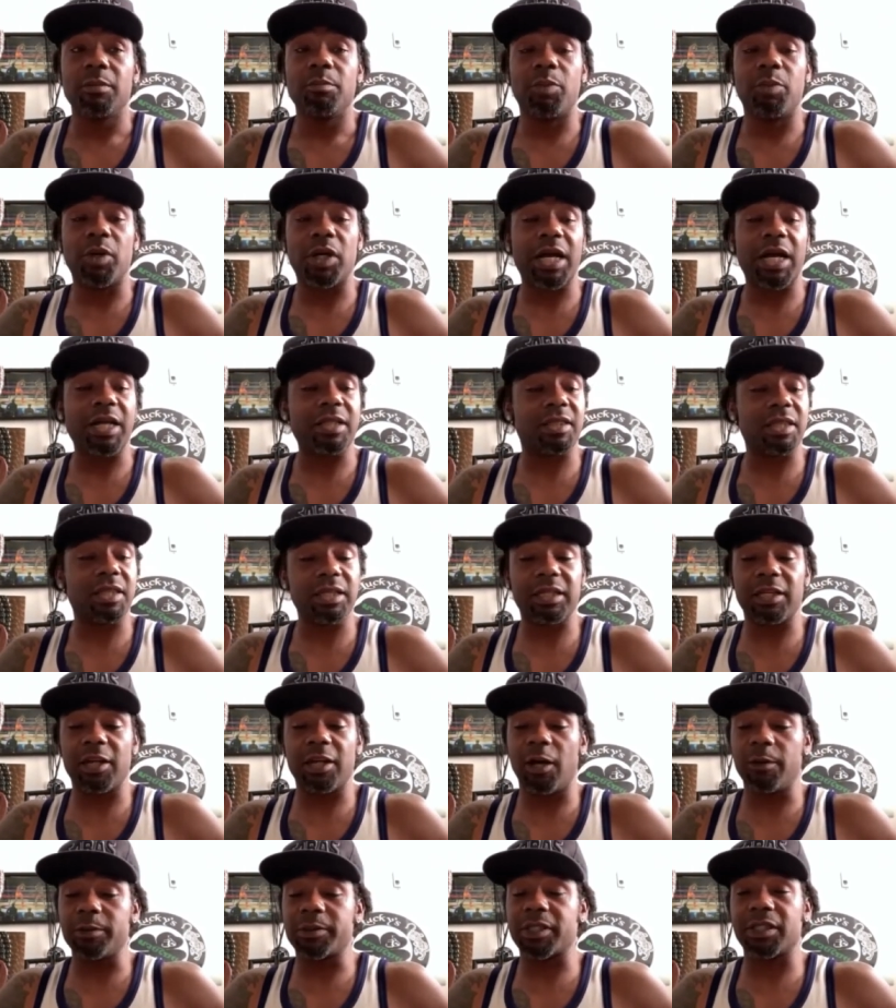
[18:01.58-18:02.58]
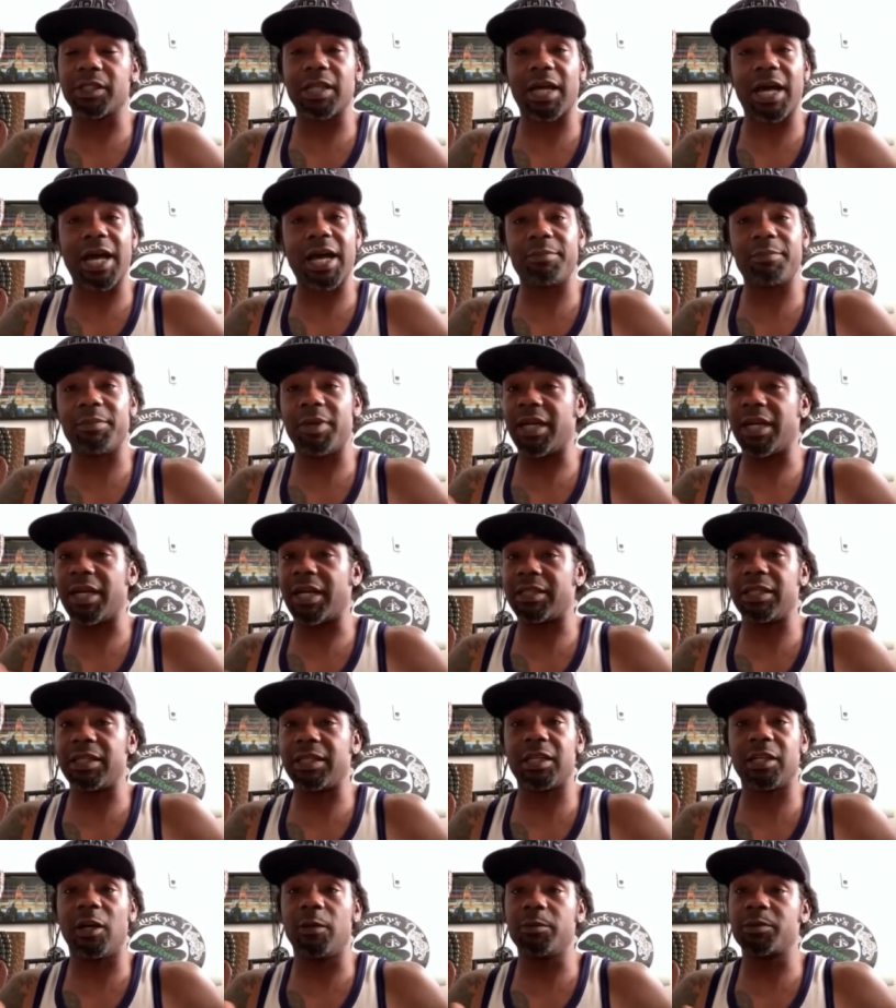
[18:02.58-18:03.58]
But I think it helps a lot, man. I
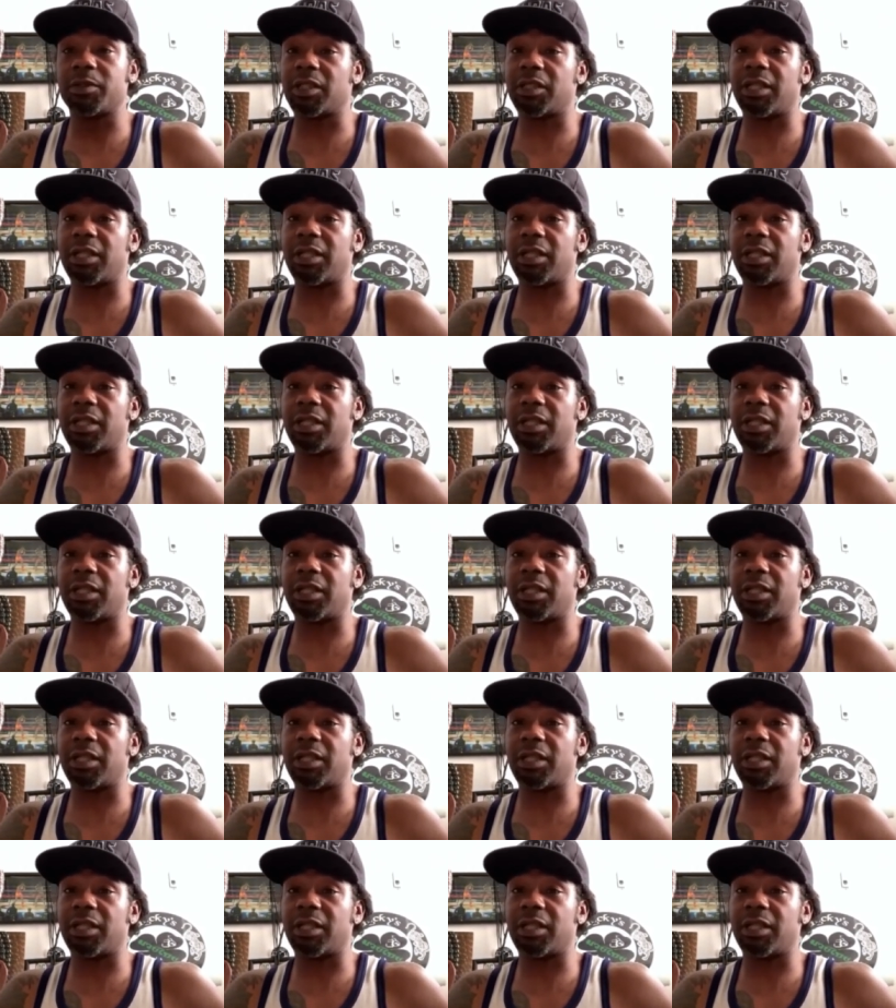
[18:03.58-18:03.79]
think it helps